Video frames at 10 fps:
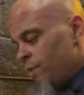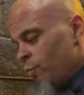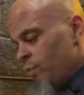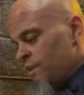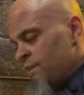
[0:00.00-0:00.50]

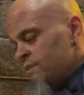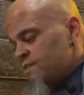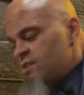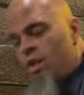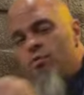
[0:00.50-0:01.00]
with the
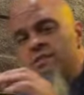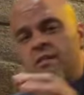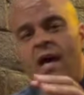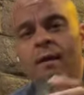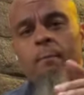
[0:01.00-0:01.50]
slow
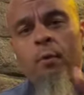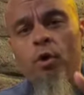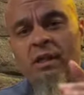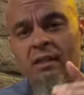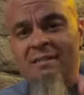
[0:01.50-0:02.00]
side
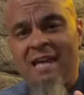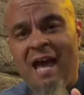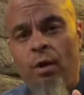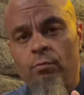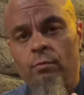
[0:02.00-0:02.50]
burning
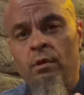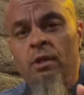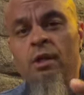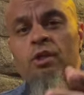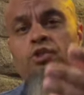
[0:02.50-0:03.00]
down,
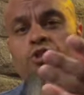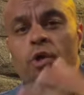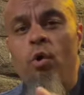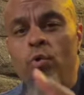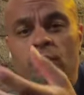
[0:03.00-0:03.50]

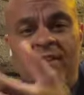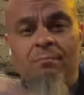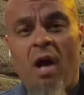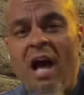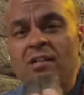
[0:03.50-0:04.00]
so
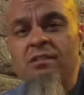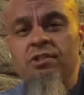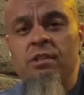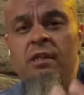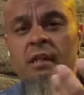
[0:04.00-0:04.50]
some
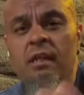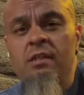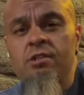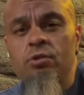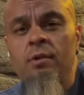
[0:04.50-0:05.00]
oxygen can
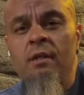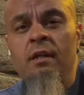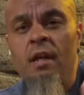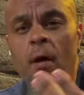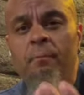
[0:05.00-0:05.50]
get to it
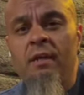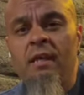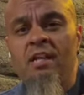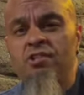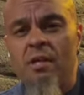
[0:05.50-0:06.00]
and help it
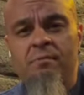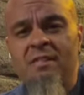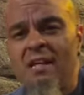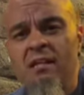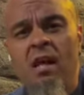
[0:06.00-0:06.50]
catch up.
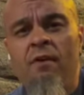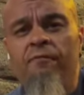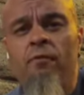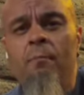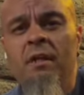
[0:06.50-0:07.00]
Set it down
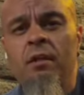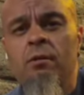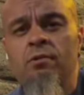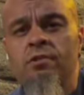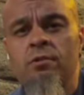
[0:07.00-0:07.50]
for a minute
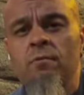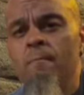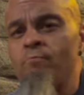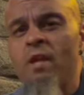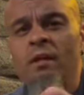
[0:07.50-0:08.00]
or two,
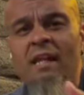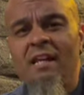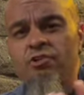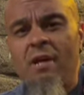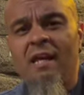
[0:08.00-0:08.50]

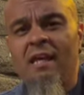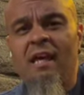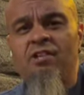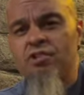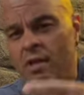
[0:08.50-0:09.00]
let it try to
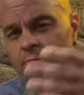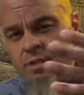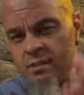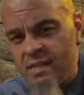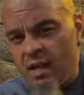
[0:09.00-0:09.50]
catch up,
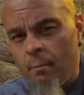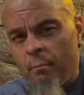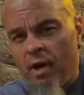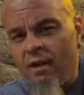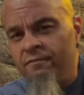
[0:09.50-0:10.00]
then take a
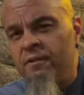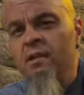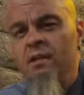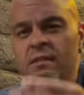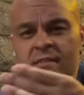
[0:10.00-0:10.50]
puff,
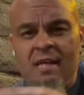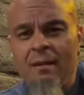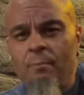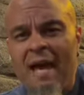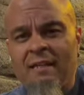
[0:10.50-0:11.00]
set
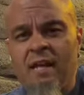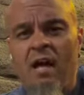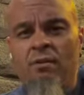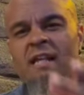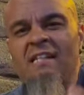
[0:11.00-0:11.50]
it back
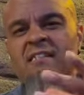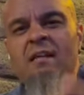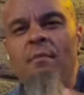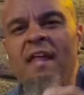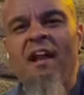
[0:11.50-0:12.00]
down, let
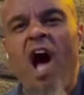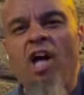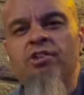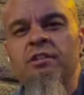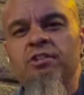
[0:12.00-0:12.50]
some of that
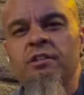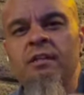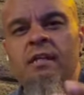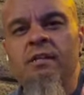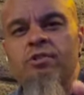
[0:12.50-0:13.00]
oxygen get